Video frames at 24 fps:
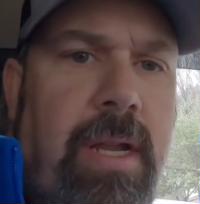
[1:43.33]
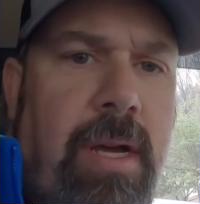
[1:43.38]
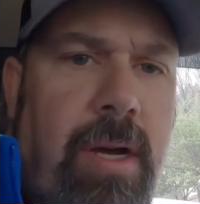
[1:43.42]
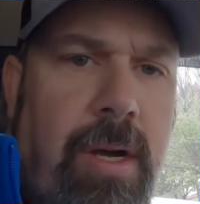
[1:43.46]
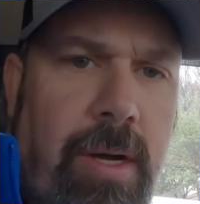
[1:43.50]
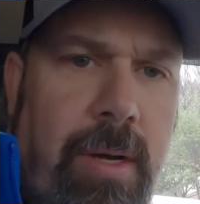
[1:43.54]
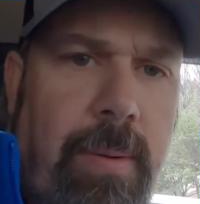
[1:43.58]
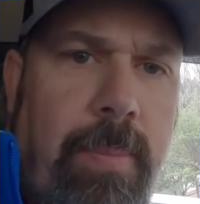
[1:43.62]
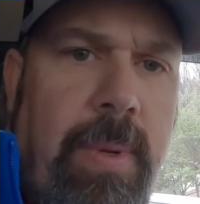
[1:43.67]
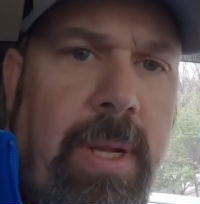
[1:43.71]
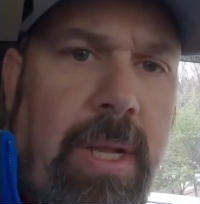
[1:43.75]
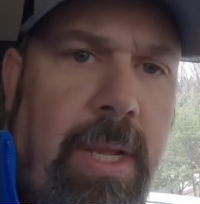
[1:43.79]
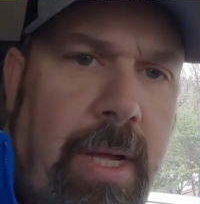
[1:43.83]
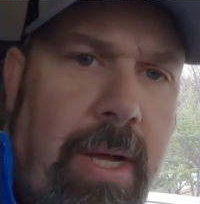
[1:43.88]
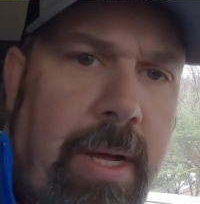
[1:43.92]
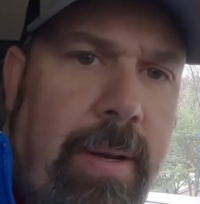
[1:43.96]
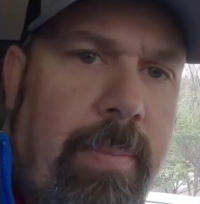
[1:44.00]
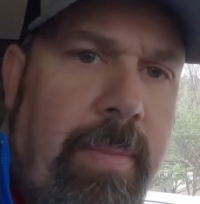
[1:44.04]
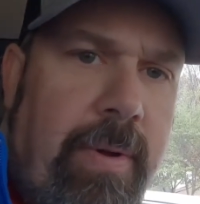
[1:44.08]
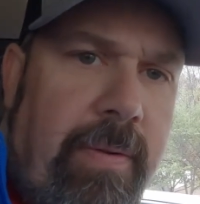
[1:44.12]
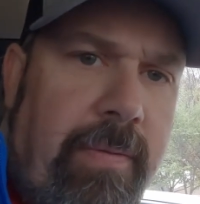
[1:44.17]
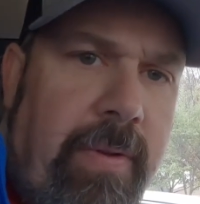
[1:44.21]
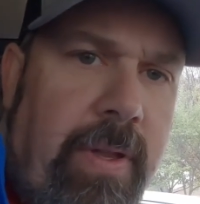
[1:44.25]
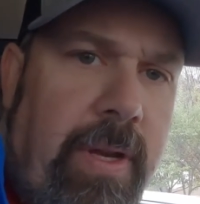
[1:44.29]
a lot
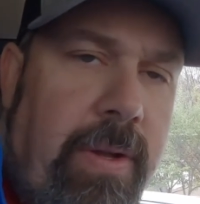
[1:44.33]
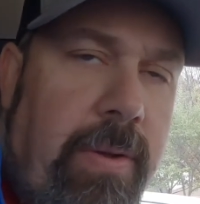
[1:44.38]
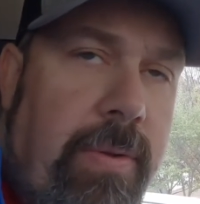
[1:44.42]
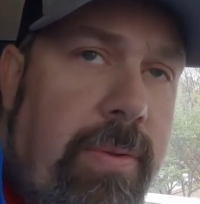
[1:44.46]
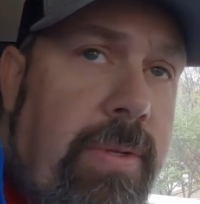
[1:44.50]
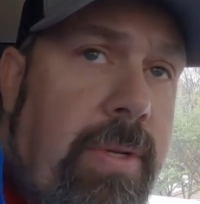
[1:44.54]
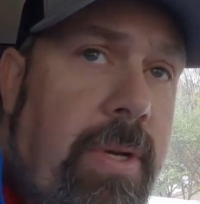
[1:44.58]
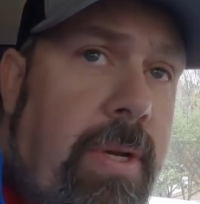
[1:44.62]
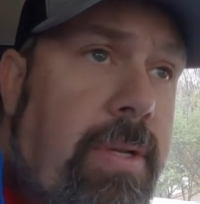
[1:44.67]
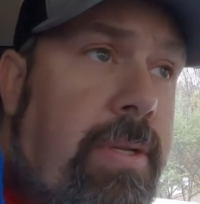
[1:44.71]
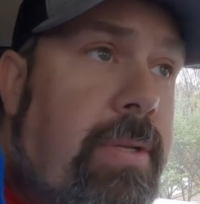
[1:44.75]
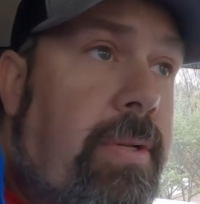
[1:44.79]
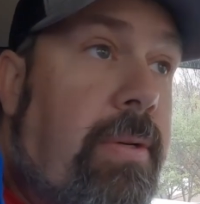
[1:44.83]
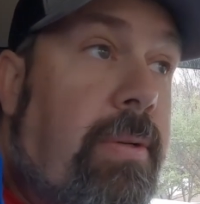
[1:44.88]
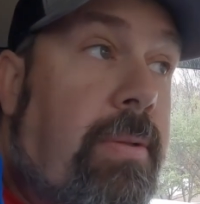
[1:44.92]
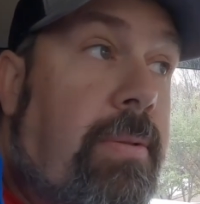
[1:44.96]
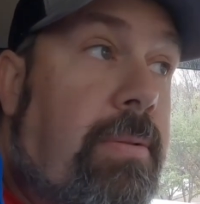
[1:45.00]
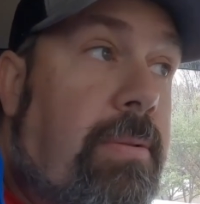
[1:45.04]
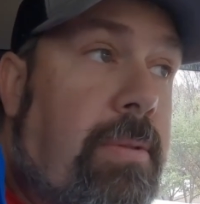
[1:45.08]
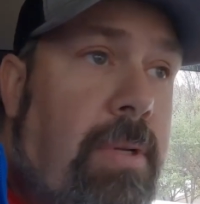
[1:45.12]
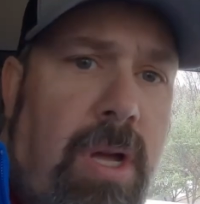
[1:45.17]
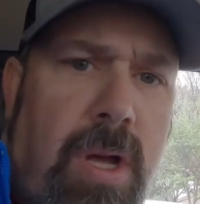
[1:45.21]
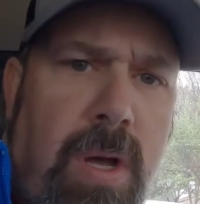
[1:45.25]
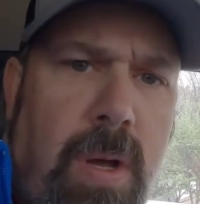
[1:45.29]
in my videos also.
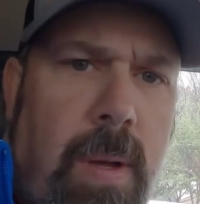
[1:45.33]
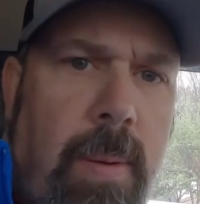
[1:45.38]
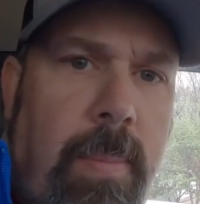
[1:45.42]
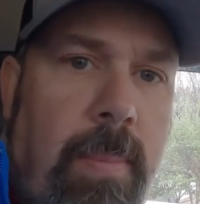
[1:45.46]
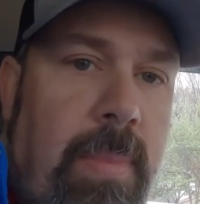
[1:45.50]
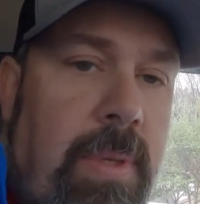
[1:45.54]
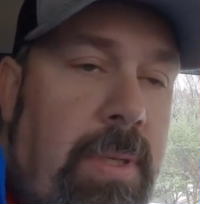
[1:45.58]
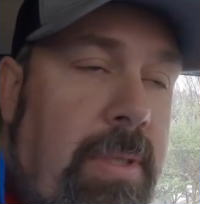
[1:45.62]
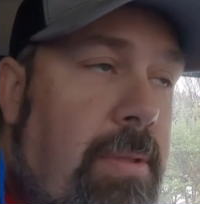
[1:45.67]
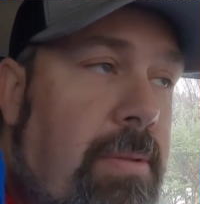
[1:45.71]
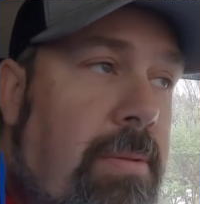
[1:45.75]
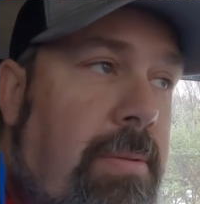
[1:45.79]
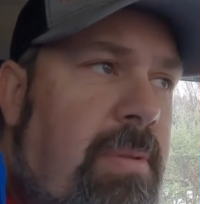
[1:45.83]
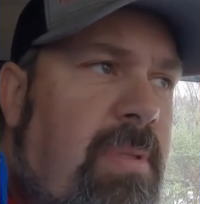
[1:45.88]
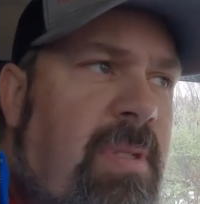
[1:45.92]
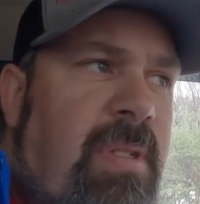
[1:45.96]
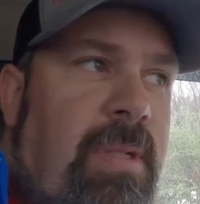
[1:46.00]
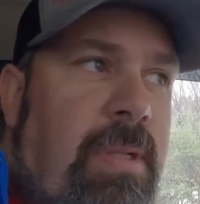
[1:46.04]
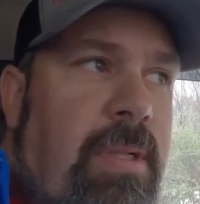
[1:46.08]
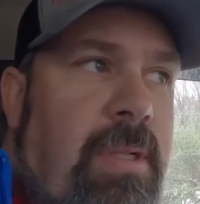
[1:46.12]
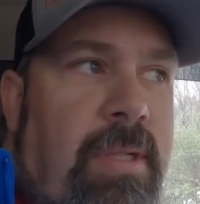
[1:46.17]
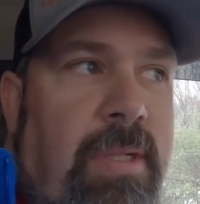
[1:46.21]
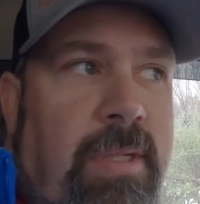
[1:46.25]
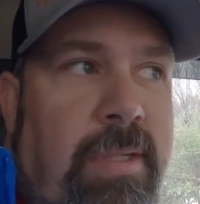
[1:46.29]

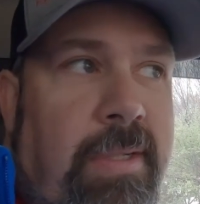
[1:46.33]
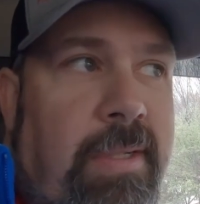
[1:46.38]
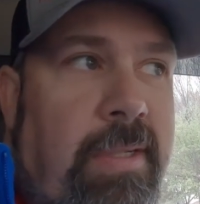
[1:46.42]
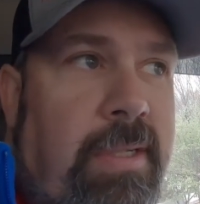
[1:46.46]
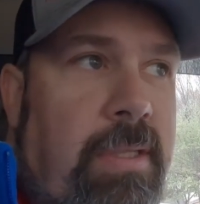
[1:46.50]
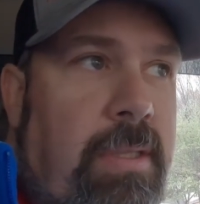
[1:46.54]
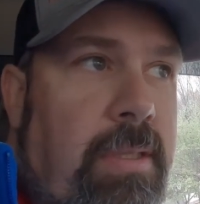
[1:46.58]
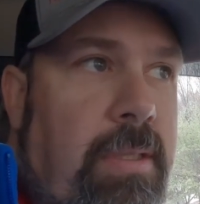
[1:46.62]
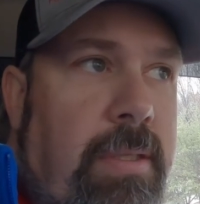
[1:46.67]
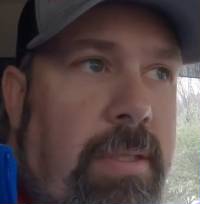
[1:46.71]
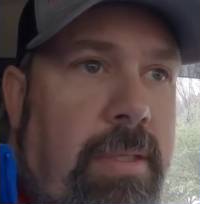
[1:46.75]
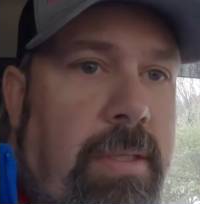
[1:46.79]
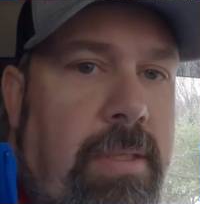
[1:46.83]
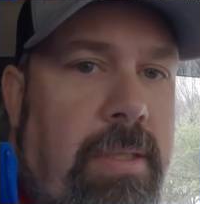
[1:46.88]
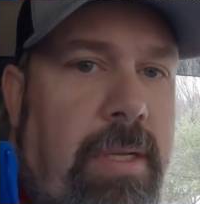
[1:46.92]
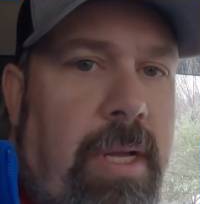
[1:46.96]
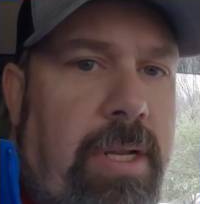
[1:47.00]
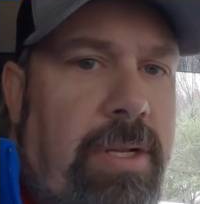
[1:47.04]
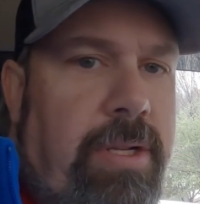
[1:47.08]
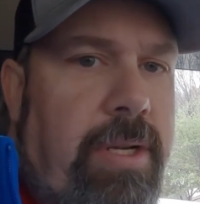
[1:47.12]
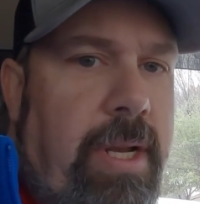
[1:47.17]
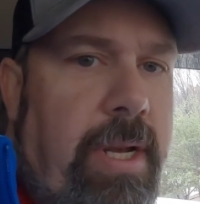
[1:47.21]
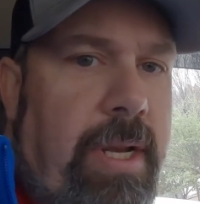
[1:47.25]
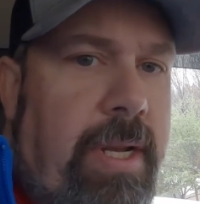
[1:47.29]

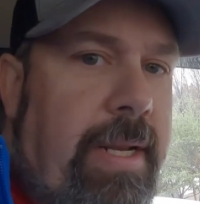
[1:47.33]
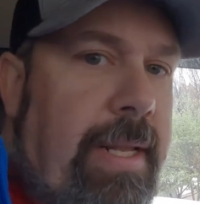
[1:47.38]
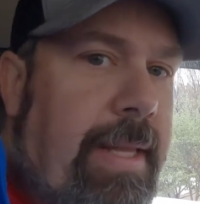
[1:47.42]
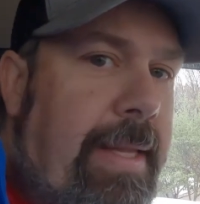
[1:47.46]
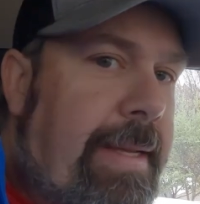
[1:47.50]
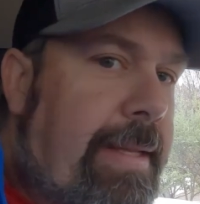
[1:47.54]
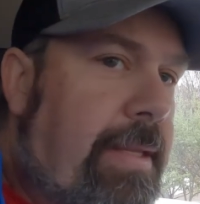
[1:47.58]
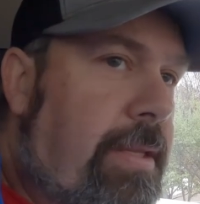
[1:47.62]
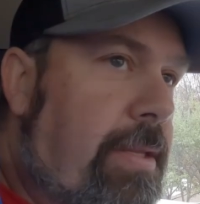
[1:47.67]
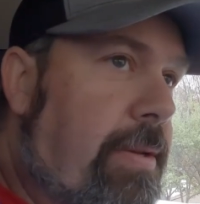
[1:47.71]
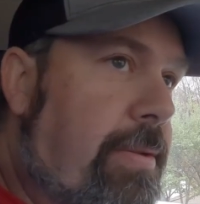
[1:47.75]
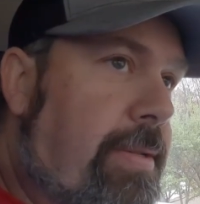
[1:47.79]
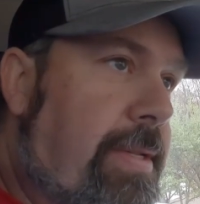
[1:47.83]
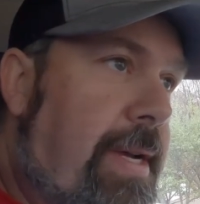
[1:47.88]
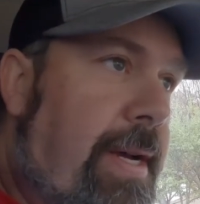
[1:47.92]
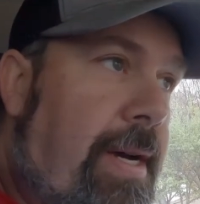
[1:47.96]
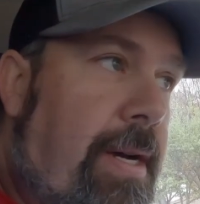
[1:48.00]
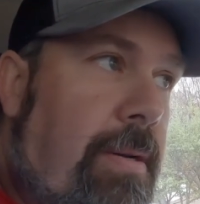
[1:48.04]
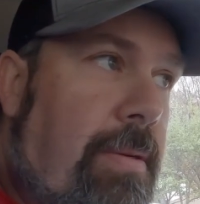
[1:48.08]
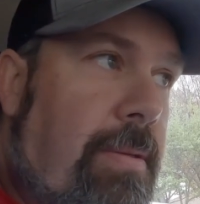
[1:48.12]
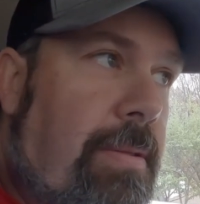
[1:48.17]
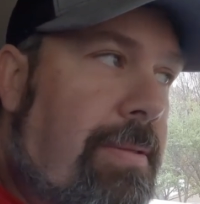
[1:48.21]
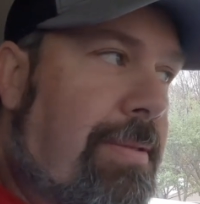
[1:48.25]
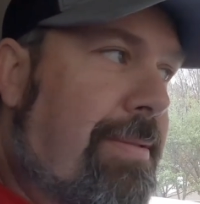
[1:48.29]
I try to delete those
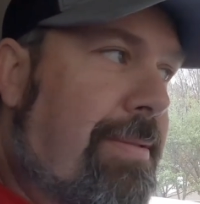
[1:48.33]
out.